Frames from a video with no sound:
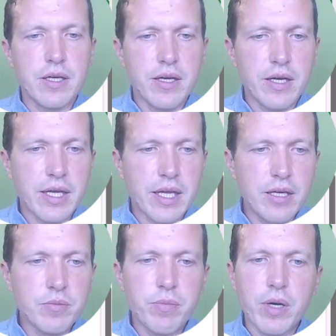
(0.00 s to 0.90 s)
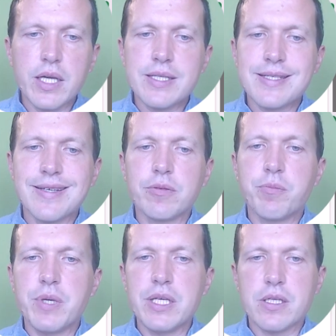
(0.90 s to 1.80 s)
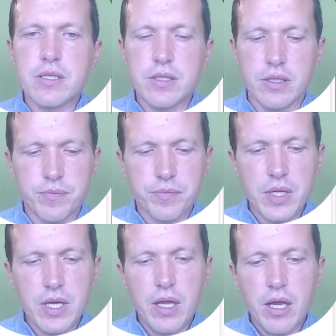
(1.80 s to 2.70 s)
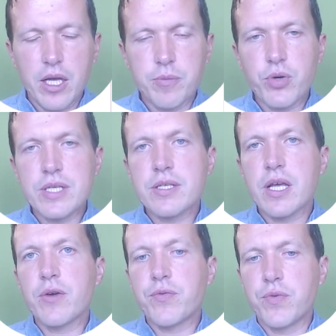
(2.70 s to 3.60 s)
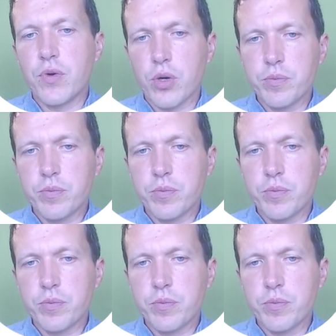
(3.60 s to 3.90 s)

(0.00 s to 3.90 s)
again by cell B16, and press F4.